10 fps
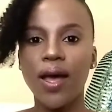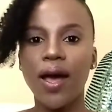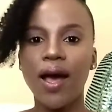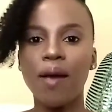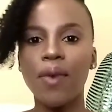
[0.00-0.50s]

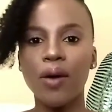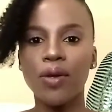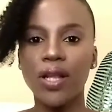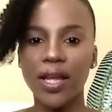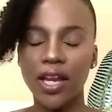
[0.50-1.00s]
I
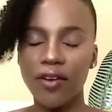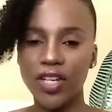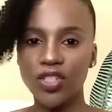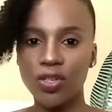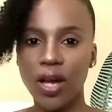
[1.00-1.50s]
will
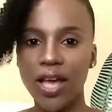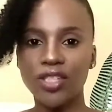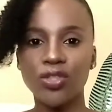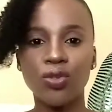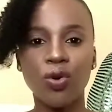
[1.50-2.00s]
encourage you
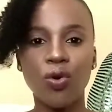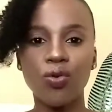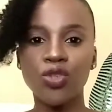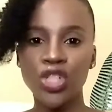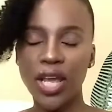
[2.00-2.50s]
guys to
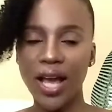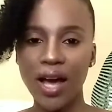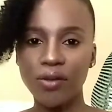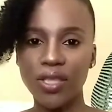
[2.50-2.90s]
go check out